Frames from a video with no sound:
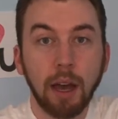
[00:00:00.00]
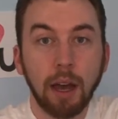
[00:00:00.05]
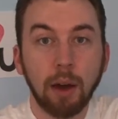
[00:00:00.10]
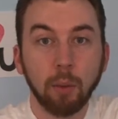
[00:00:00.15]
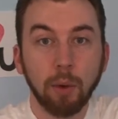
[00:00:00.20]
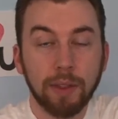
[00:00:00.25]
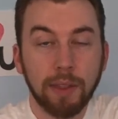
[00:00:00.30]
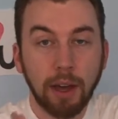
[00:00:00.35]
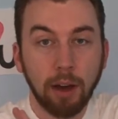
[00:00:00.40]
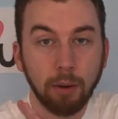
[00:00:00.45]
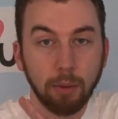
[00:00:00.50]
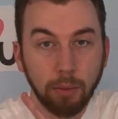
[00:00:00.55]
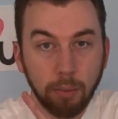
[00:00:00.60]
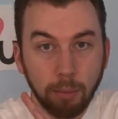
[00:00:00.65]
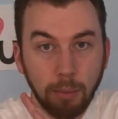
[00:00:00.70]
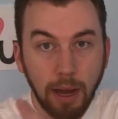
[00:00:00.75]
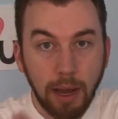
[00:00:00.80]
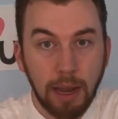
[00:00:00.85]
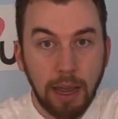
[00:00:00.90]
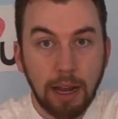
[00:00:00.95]
without
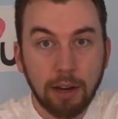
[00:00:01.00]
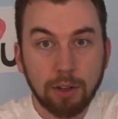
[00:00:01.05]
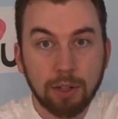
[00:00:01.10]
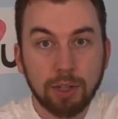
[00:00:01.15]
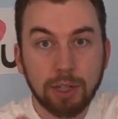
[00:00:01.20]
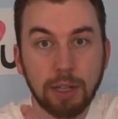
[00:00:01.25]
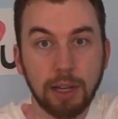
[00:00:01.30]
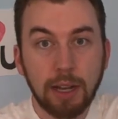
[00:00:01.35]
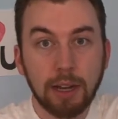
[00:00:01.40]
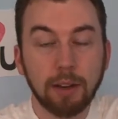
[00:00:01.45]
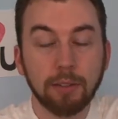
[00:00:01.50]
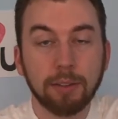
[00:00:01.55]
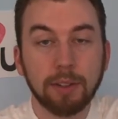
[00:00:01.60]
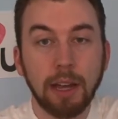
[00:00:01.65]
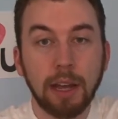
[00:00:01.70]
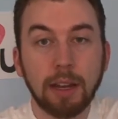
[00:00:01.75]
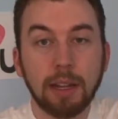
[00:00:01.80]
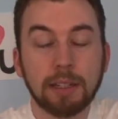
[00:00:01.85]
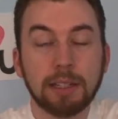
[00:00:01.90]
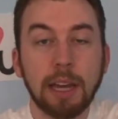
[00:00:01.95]
my energy and
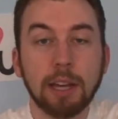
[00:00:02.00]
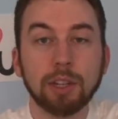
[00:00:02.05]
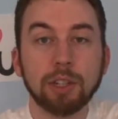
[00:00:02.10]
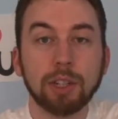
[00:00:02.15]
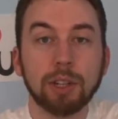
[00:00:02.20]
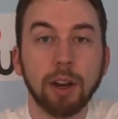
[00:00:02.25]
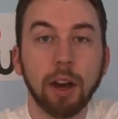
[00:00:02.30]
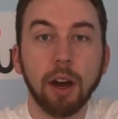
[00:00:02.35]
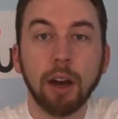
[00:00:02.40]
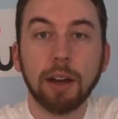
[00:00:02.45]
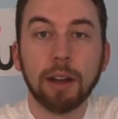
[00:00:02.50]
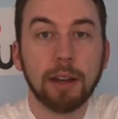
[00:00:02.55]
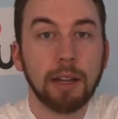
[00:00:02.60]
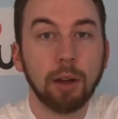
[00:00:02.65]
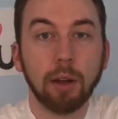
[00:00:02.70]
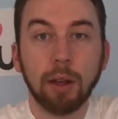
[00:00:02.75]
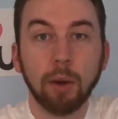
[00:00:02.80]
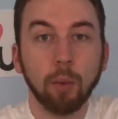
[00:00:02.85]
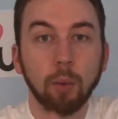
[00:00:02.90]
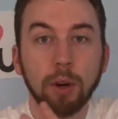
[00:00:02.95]
attention on
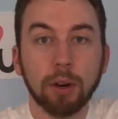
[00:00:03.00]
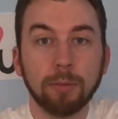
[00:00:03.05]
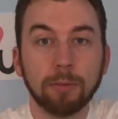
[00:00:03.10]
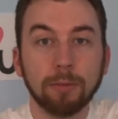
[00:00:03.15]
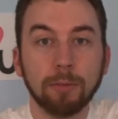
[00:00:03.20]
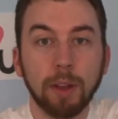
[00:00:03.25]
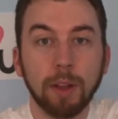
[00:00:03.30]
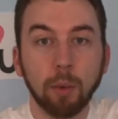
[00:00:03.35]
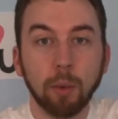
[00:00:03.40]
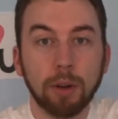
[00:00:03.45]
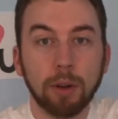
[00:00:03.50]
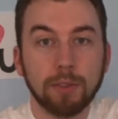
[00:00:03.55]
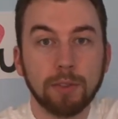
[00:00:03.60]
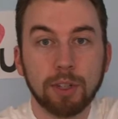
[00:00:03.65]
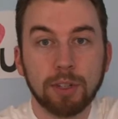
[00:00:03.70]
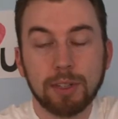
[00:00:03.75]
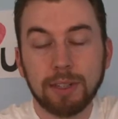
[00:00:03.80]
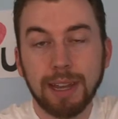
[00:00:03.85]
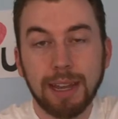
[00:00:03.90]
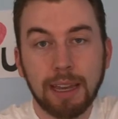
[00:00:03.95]
it, it would have
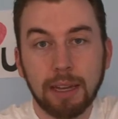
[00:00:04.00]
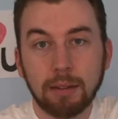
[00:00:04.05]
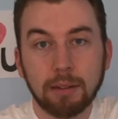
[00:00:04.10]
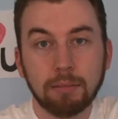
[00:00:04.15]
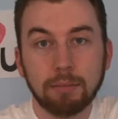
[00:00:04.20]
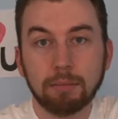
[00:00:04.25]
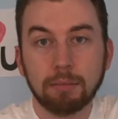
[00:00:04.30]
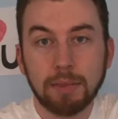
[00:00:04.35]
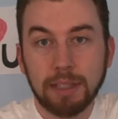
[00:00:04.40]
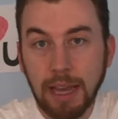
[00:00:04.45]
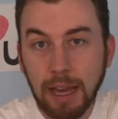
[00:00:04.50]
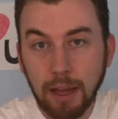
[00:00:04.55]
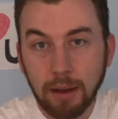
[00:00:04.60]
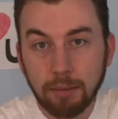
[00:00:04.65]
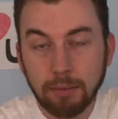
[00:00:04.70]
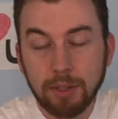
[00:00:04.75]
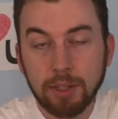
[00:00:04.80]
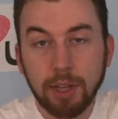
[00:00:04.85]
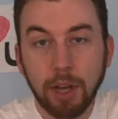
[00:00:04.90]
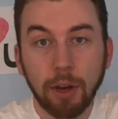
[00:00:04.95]
just stayed
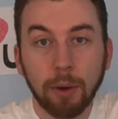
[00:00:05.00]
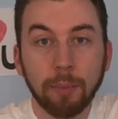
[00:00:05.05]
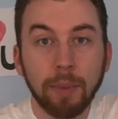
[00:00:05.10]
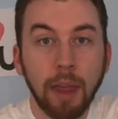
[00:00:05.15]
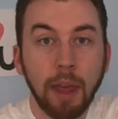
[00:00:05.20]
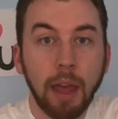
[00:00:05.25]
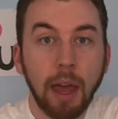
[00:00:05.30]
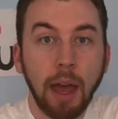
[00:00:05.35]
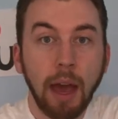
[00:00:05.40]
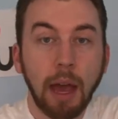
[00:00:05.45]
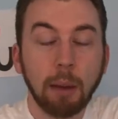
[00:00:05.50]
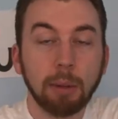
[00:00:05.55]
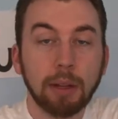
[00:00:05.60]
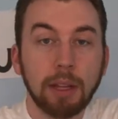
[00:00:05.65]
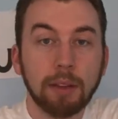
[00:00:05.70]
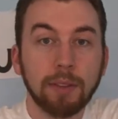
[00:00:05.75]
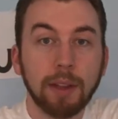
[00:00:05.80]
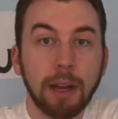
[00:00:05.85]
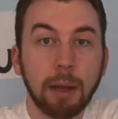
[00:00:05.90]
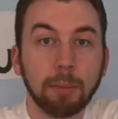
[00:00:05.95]
dead. So I
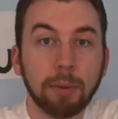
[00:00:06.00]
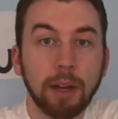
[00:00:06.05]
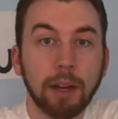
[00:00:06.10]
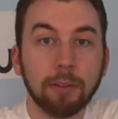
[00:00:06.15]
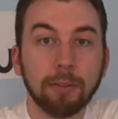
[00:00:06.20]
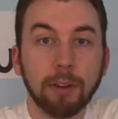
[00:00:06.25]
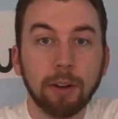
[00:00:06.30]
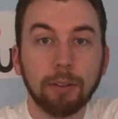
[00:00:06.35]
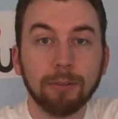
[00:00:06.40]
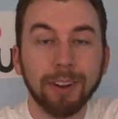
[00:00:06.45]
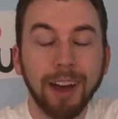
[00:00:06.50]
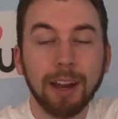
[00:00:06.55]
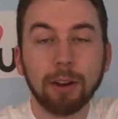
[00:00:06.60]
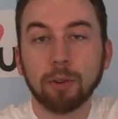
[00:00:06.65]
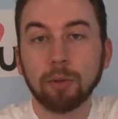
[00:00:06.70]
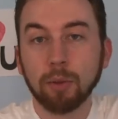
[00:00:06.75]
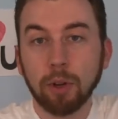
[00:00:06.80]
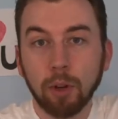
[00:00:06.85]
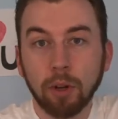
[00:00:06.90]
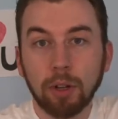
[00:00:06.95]
believe that I played a very
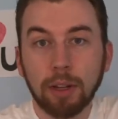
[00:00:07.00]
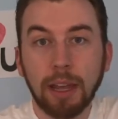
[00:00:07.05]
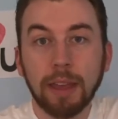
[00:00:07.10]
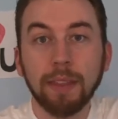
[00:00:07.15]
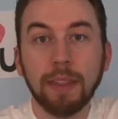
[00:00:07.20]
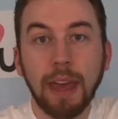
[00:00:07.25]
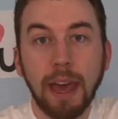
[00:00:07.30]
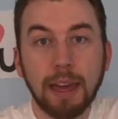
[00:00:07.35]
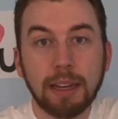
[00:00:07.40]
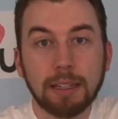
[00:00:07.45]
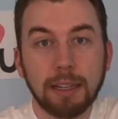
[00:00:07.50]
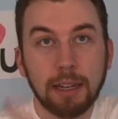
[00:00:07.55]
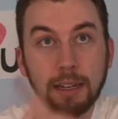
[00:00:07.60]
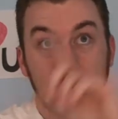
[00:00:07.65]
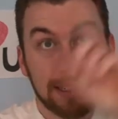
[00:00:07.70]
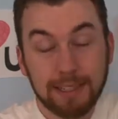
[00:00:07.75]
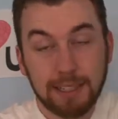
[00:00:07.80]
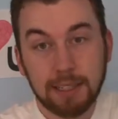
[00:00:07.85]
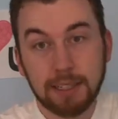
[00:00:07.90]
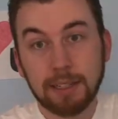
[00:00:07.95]
vital role in that, in
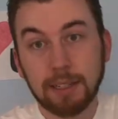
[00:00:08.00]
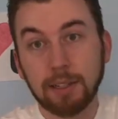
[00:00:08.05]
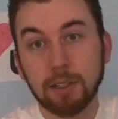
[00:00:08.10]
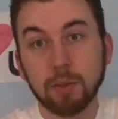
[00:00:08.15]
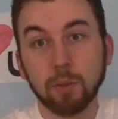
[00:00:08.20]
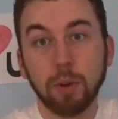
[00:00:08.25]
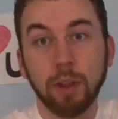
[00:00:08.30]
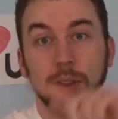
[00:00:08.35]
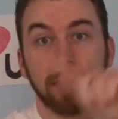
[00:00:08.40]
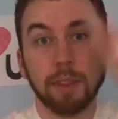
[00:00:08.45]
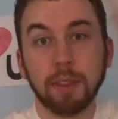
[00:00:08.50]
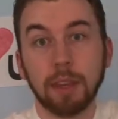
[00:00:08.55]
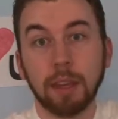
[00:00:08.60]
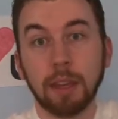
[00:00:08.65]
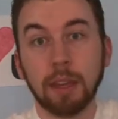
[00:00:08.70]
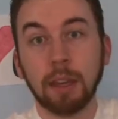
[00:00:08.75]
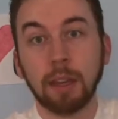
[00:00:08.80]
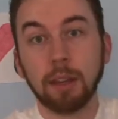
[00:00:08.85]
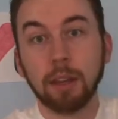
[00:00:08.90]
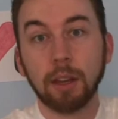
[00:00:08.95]
assistance with
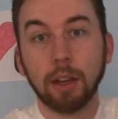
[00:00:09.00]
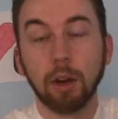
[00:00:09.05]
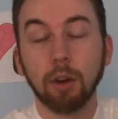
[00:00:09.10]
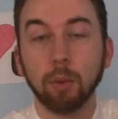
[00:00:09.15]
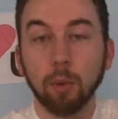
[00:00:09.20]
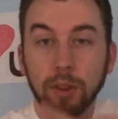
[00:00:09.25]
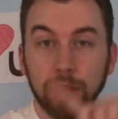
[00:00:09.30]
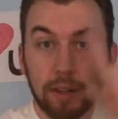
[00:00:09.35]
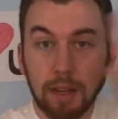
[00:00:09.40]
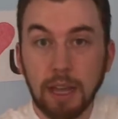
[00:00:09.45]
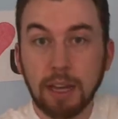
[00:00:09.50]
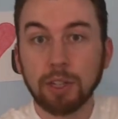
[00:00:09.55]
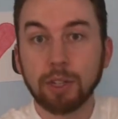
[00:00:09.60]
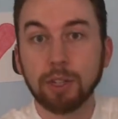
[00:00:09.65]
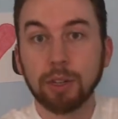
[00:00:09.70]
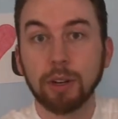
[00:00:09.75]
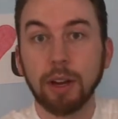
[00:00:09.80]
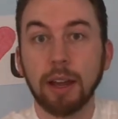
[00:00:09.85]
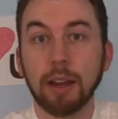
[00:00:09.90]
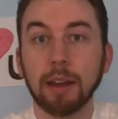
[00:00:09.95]
the, you know, with
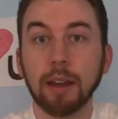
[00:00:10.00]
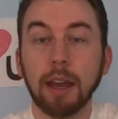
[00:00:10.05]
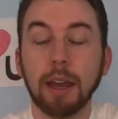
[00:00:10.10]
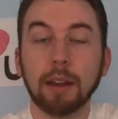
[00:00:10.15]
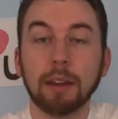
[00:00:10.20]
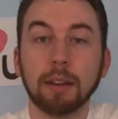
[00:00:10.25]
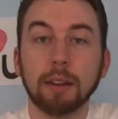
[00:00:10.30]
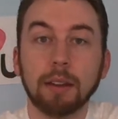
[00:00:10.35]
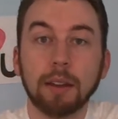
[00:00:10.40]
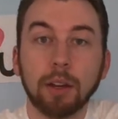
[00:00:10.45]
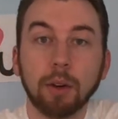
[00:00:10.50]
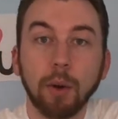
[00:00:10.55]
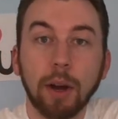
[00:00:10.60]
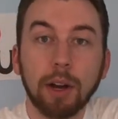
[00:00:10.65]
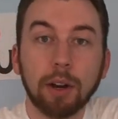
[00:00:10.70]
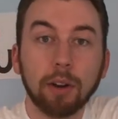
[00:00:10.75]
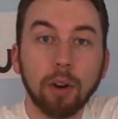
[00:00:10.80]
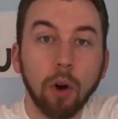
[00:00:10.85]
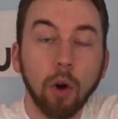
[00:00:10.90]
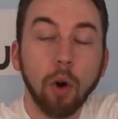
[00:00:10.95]
nature and the
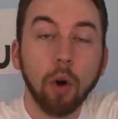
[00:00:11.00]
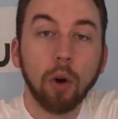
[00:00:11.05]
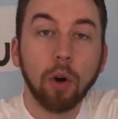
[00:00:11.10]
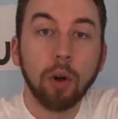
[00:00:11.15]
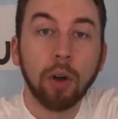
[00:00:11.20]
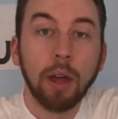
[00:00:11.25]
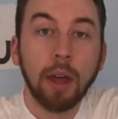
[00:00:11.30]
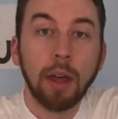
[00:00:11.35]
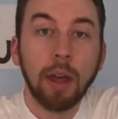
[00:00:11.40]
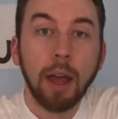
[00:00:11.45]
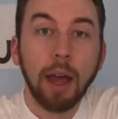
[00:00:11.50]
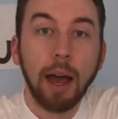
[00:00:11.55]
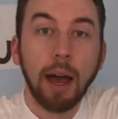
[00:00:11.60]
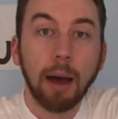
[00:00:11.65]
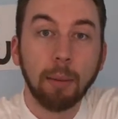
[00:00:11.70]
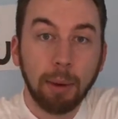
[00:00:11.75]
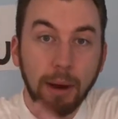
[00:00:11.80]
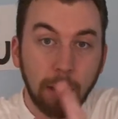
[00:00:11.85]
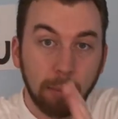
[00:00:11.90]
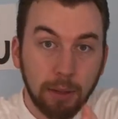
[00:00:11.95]
greater whole.
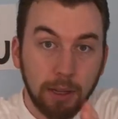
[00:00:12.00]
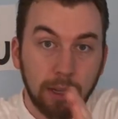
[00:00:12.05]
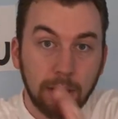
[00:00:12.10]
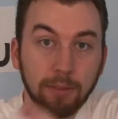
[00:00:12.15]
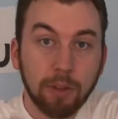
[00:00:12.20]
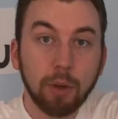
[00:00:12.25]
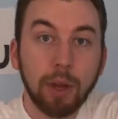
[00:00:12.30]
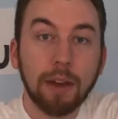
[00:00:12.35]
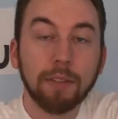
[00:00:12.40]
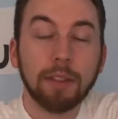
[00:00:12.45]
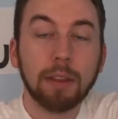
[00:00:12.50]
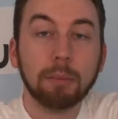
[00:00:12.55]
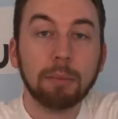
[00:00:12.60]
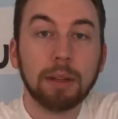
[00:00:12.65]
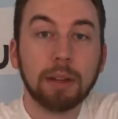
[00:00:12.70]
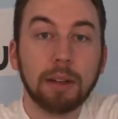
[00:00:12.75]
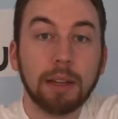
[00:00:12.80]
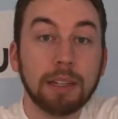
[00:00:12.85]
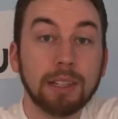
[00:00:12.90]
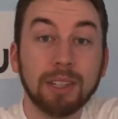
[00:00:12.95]
But I believe you have the
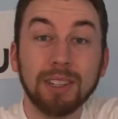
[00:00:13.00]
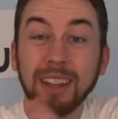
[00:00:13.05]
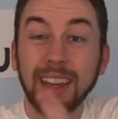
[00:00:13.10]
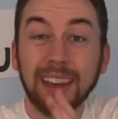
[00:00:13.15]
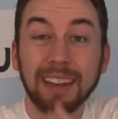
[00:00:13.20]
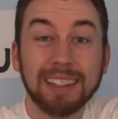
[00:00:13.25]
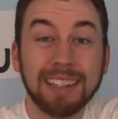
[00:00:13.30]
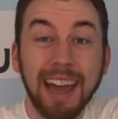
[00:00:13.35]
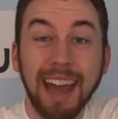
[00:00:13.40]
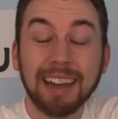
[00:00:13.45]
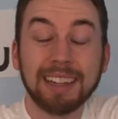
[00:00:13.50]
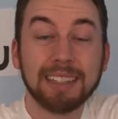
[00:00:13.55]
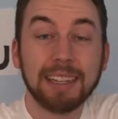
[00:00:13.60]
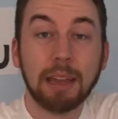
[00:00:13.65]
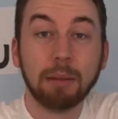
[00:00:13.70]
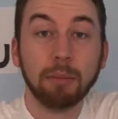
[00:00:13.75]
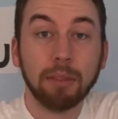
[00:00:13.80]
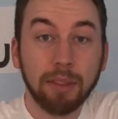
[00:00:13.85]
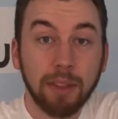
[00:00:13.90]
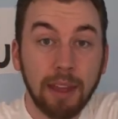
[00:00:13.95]
ability to do the exact
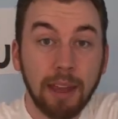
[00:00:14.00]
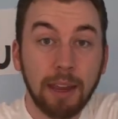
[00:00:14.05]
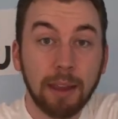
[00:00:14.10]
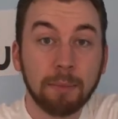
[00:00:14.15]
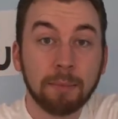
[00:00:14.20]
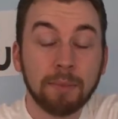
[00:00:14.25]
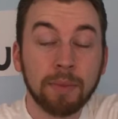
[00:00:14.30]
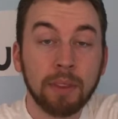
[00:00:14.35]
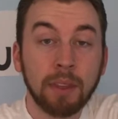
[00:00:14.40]
same thing.